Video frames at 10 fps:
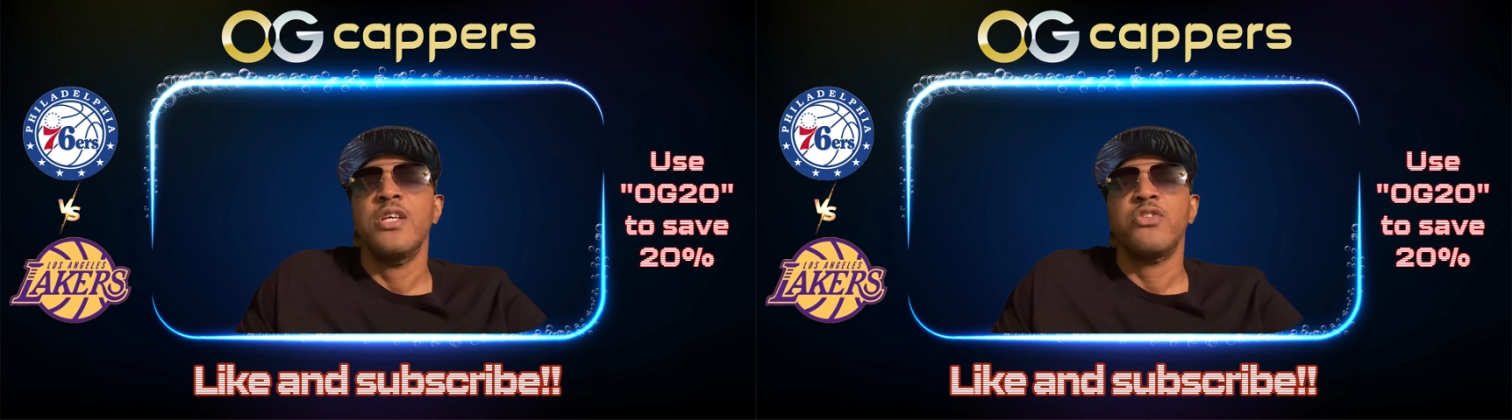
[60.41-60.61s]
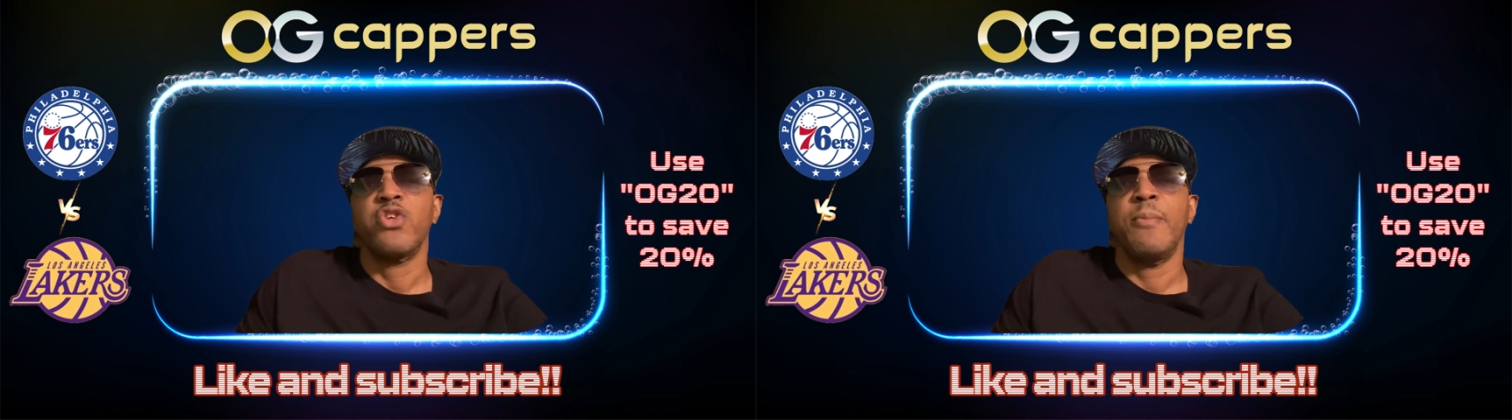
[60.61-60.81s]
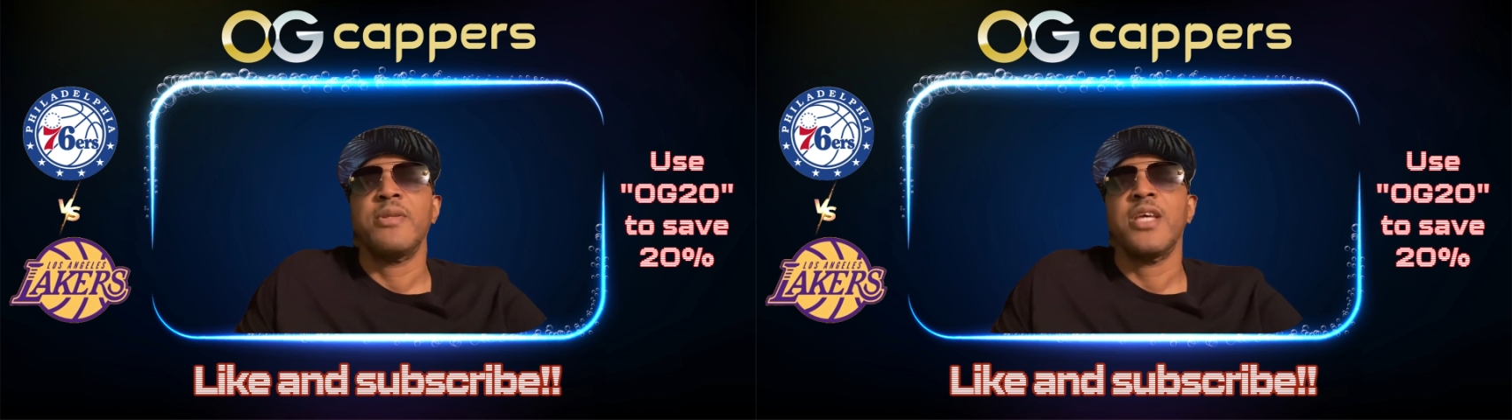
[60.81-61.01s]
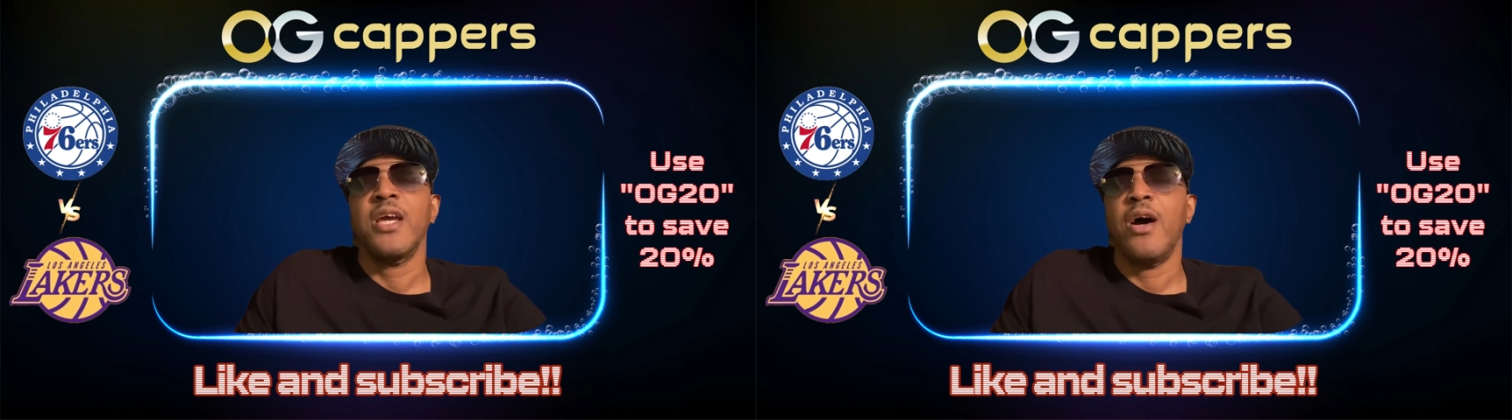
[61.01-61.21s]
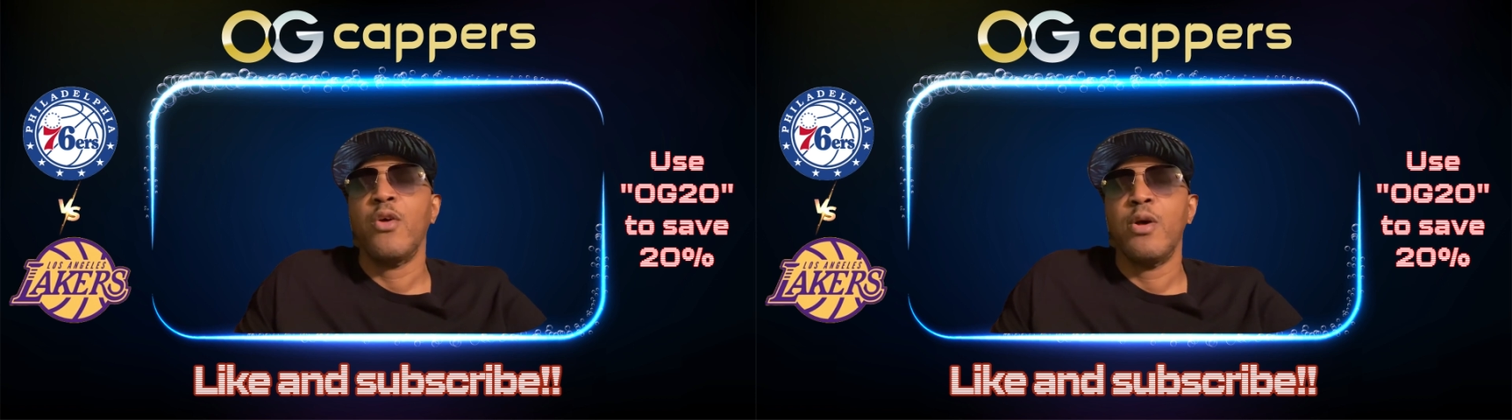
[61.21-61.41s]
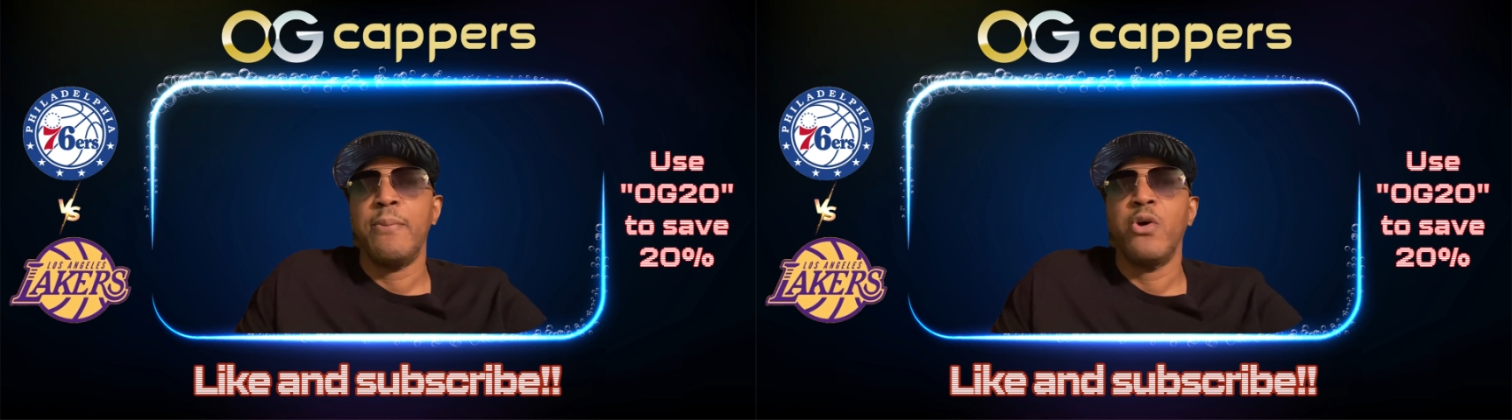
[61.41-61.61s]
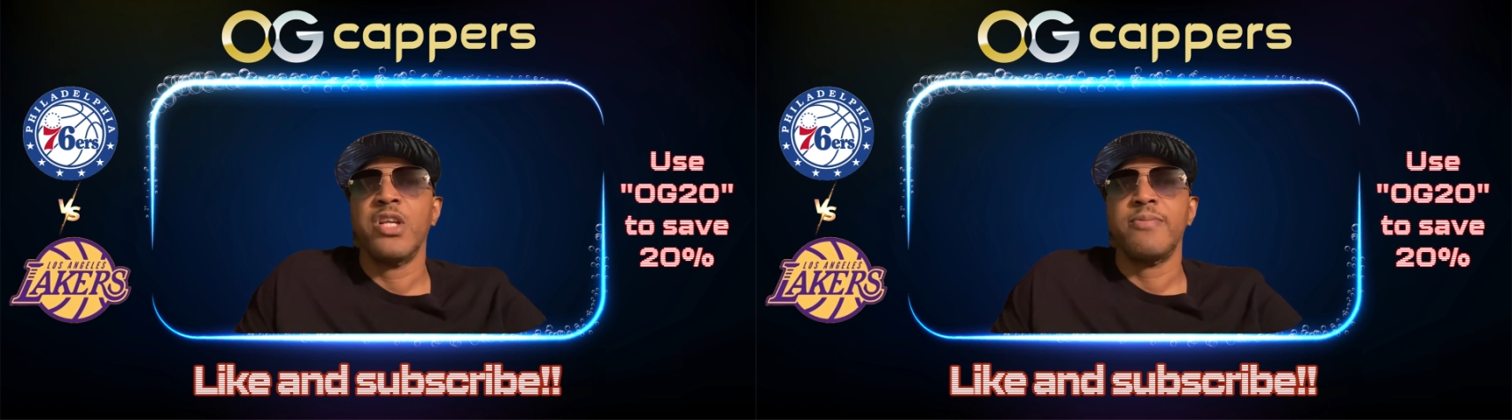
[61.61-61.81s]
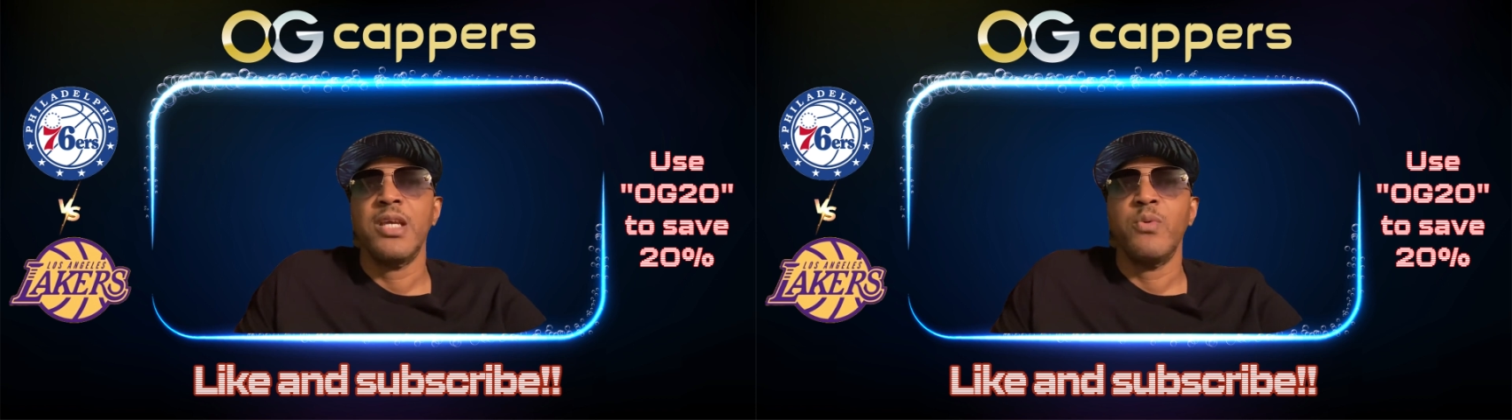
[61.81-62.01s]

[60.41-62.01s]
So I'm going to take all on points, man,